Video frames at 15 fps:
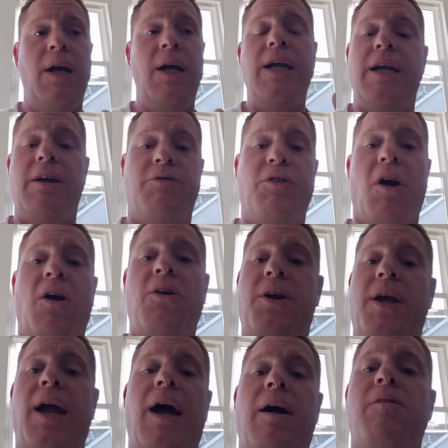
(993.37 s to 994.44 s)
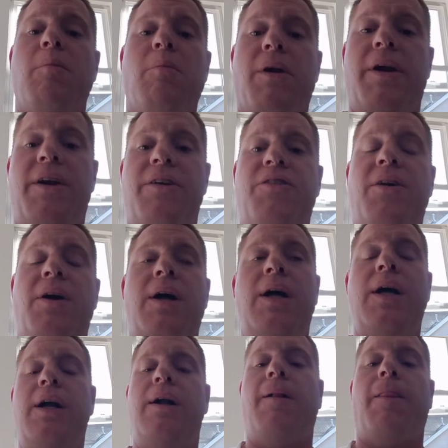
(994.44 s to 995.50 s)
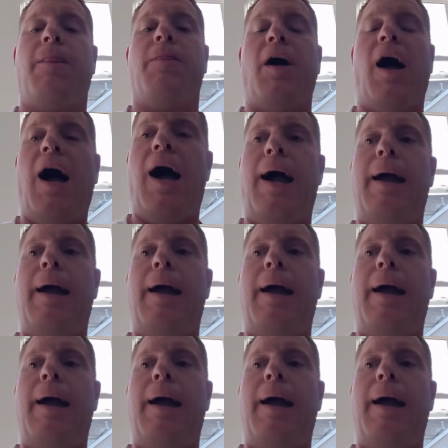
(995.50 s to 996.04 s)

If you already have a breach, the high